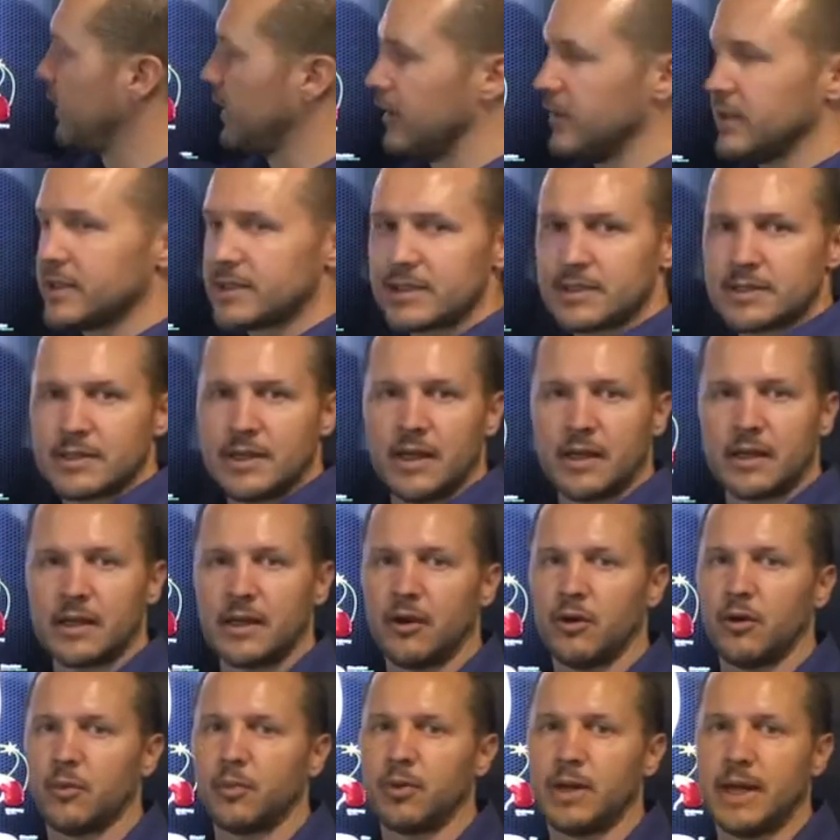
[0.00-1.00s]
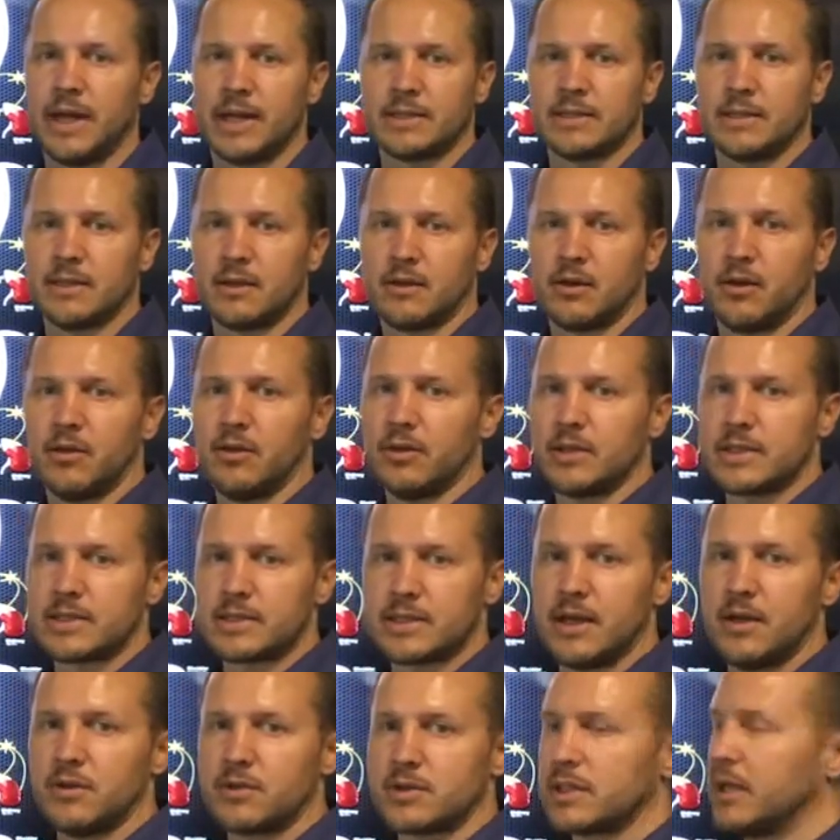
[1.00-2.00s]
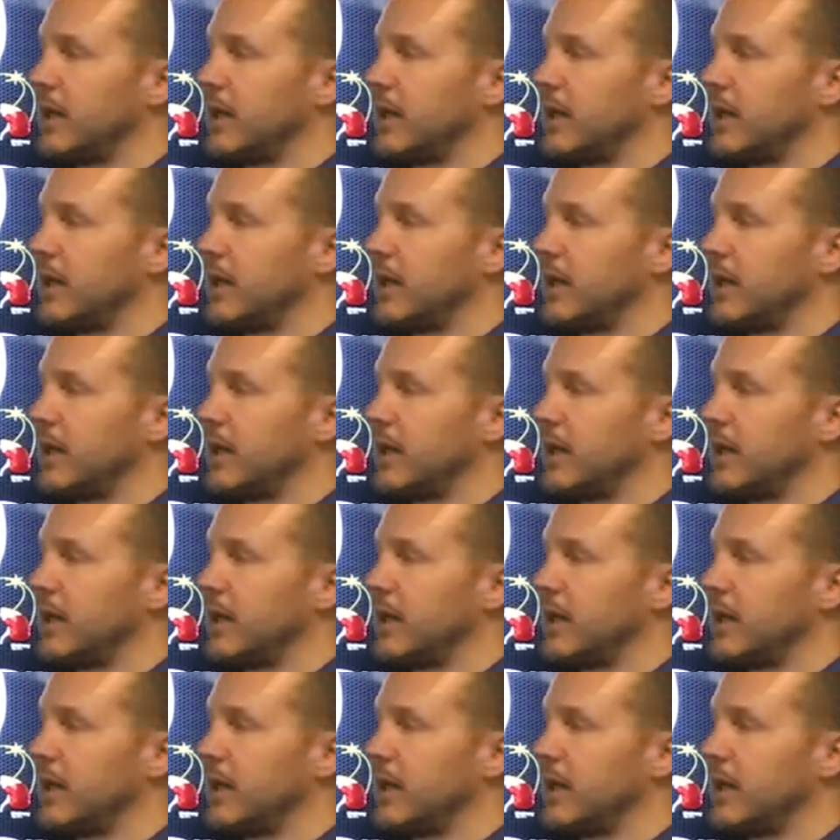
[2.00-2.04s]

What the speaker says: Now this is not chiropractic, although it sounds